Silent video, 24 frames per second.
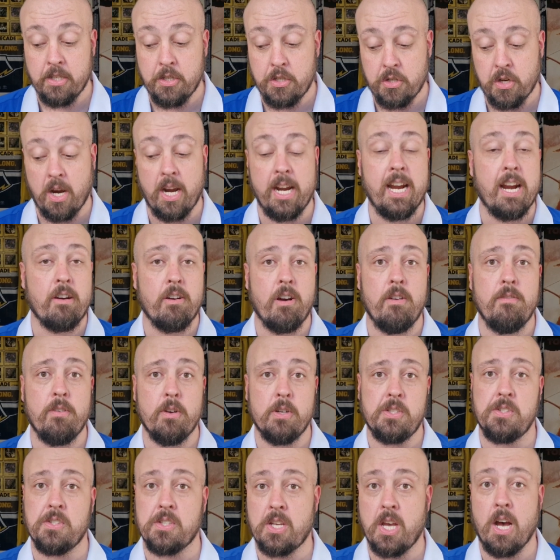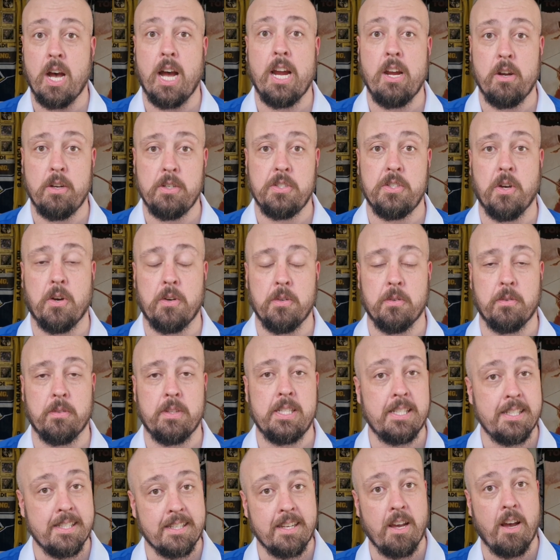then Jai Arrow versus Kai O'Donnell.
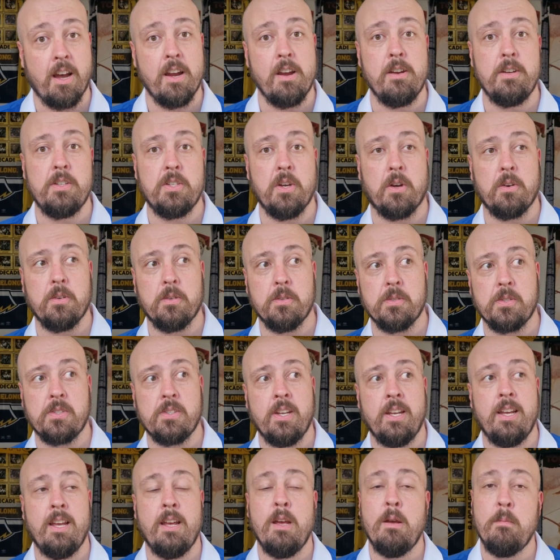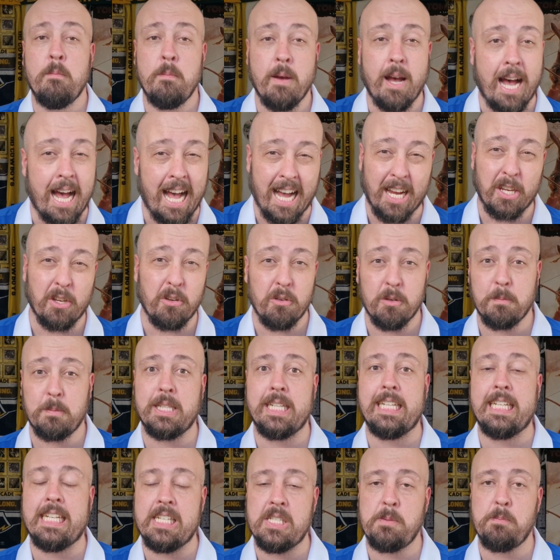This is Kai O'Donnell's
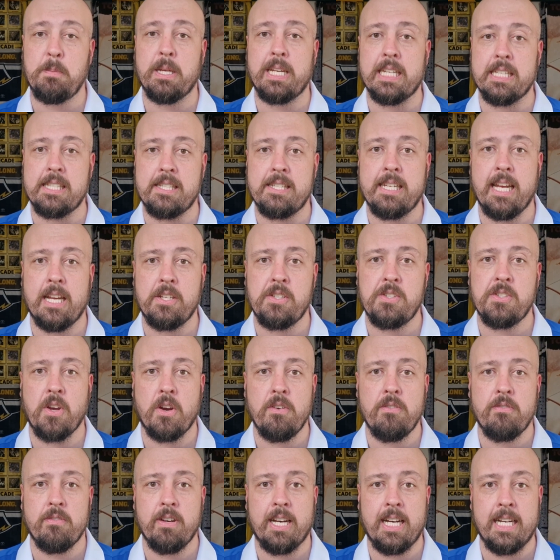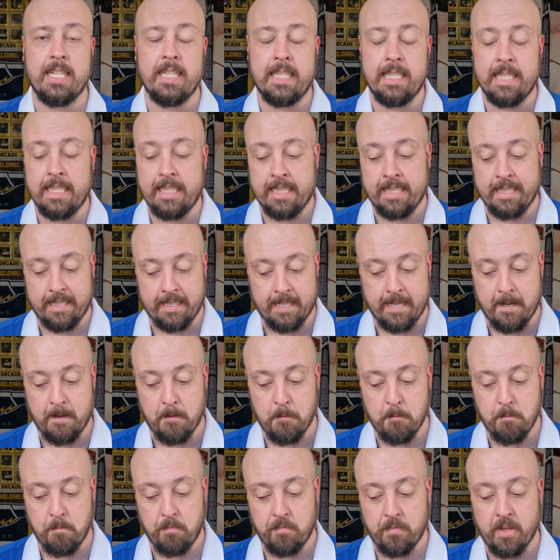arguably his biggest test so far.
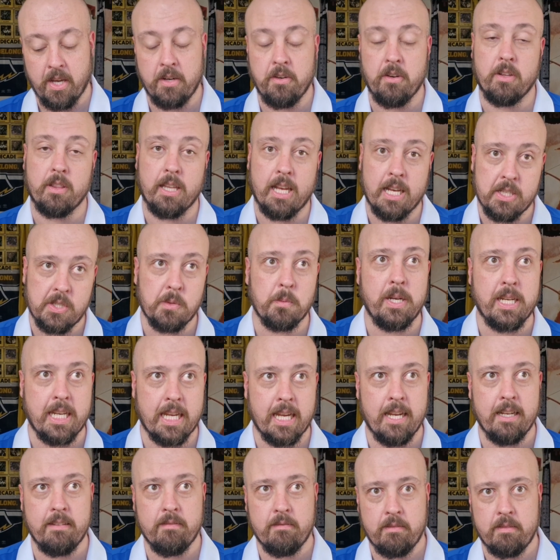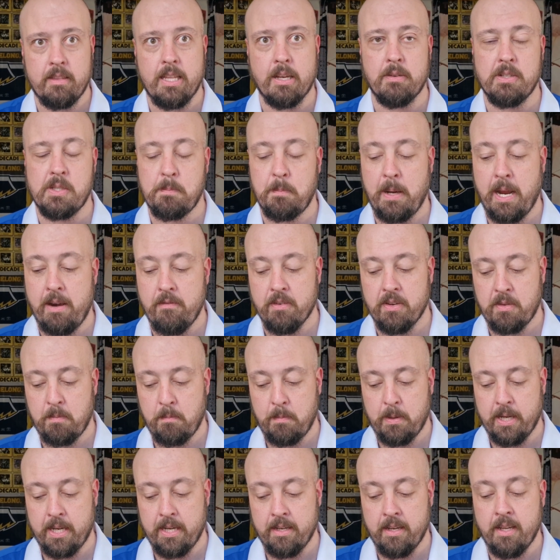I know last weekend there was
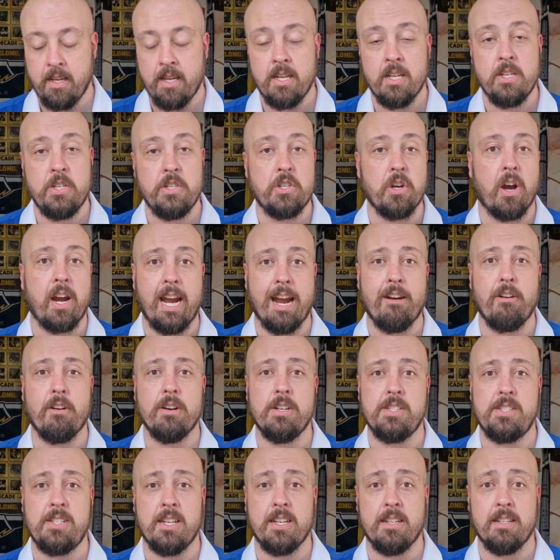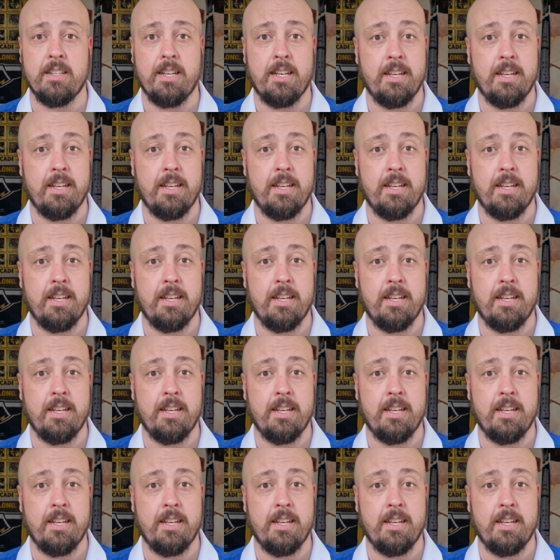Penrith, but Jai Arrow's